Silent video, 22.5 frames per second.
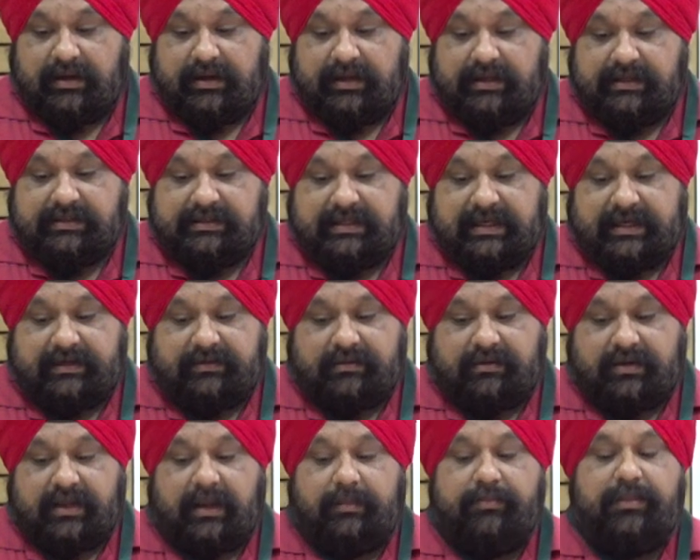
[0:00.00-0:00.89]
is
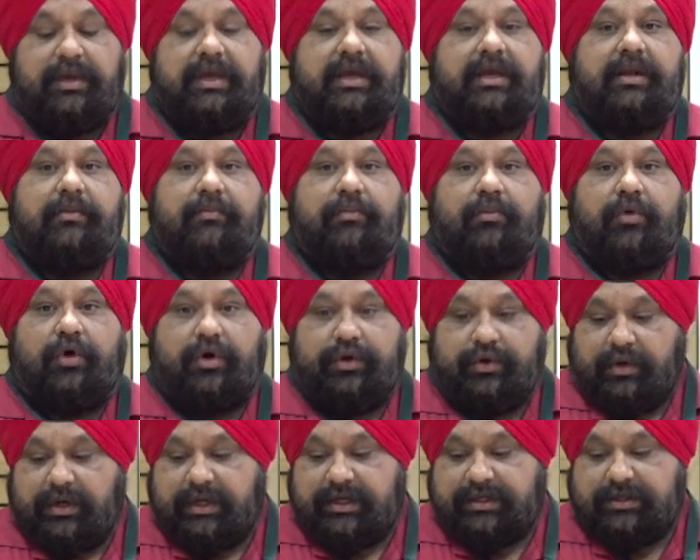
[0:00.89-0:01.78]
that chemical
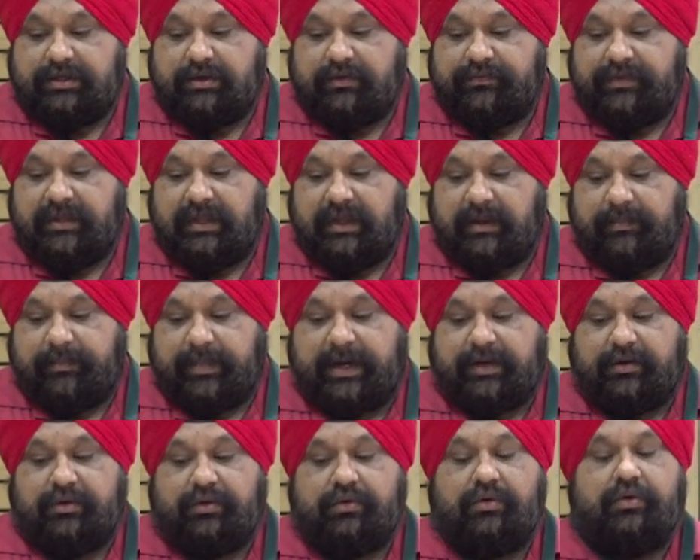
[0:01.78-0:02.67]
modulation of the
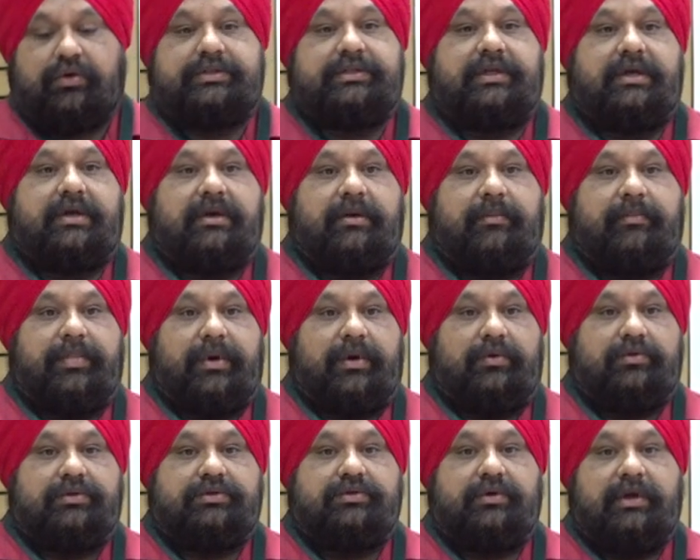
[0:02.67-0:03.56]
hepatotoxic
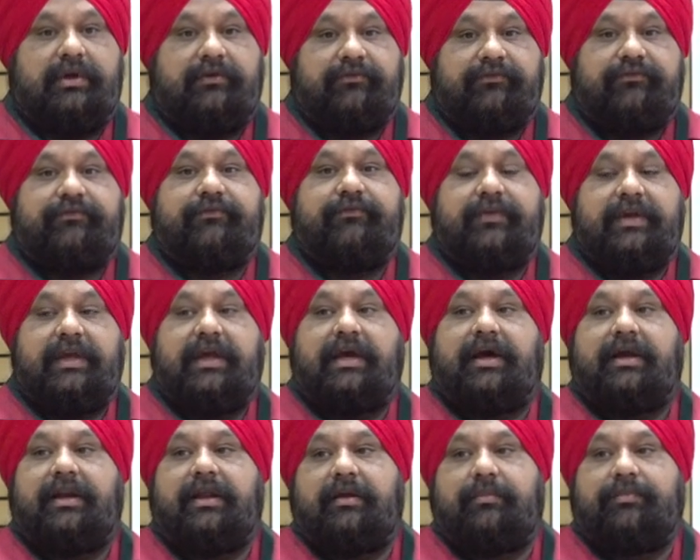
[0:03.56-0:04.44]
compound. So if we
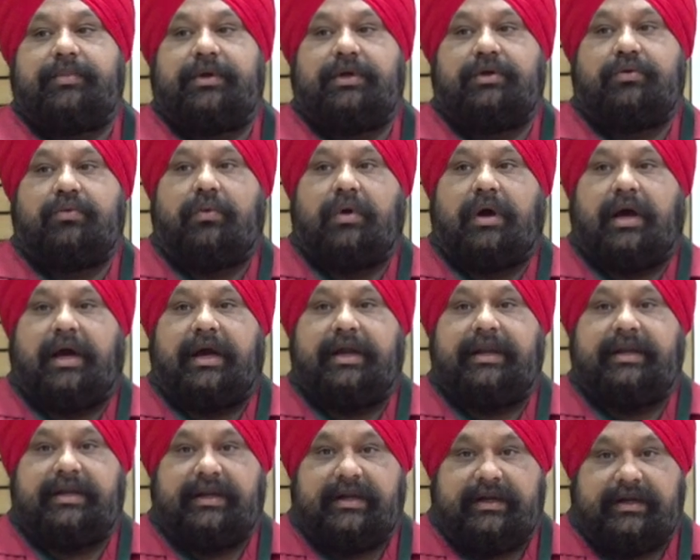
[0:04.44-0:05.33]
are able to
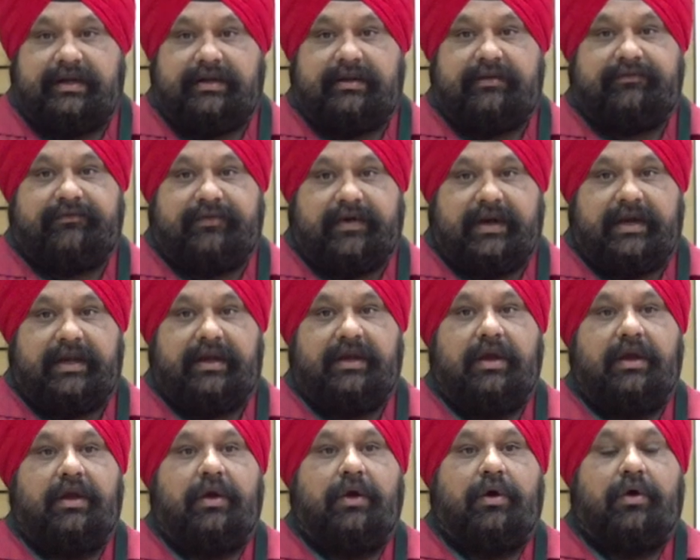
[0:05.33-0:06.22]
identify
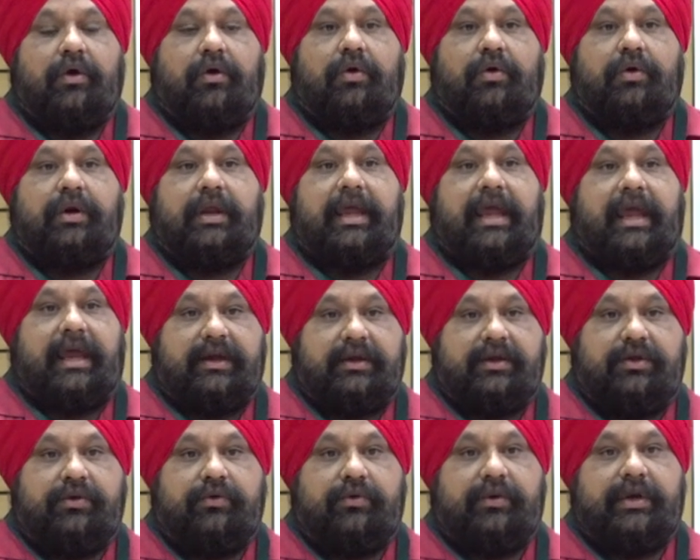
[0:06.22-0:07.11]
or
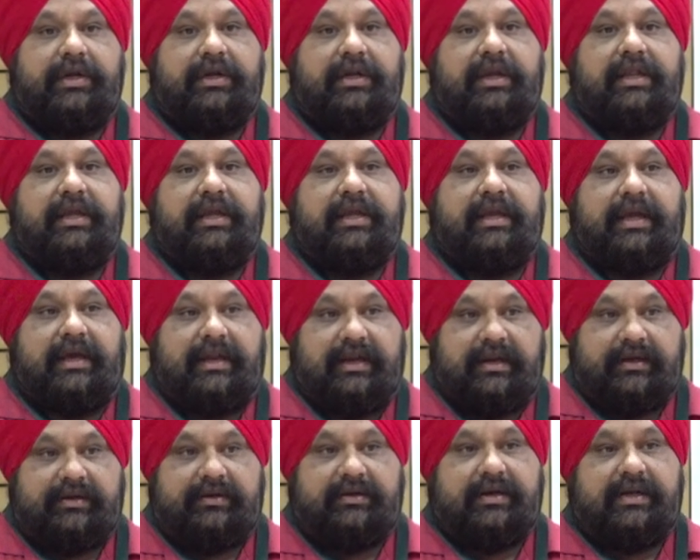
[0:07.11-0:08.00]
accurately
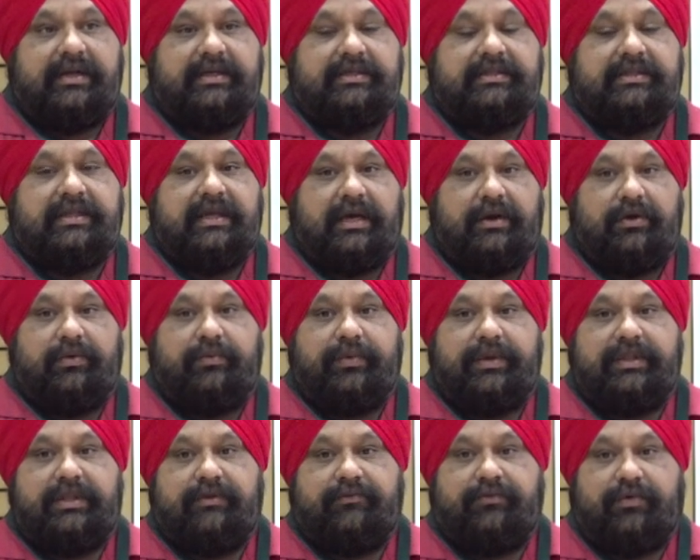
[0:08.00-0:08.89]
characterize the
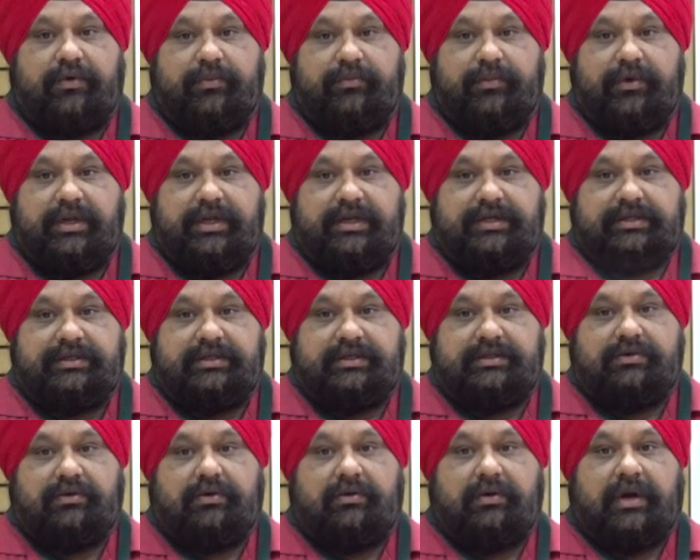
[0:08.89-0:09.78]
Ayurvedic
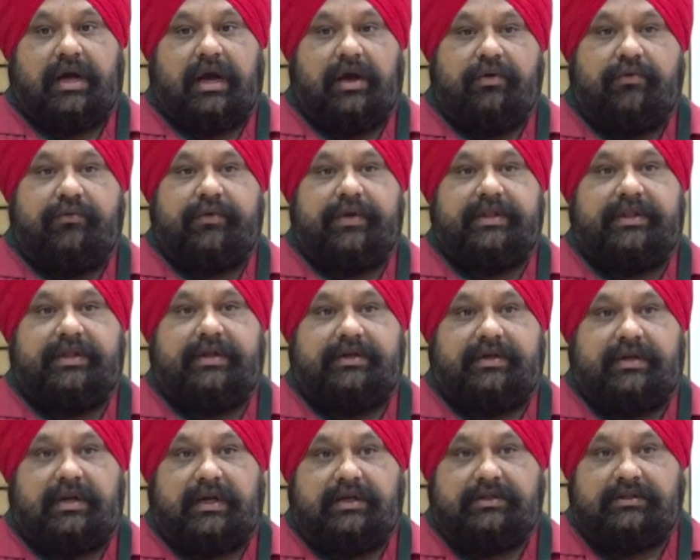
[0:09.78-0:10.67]
formulations or
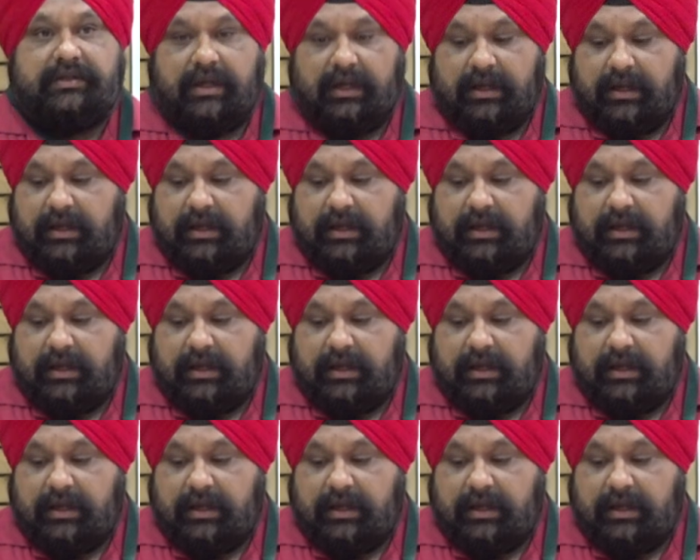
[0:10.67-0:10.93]
Ayurvedic drugs,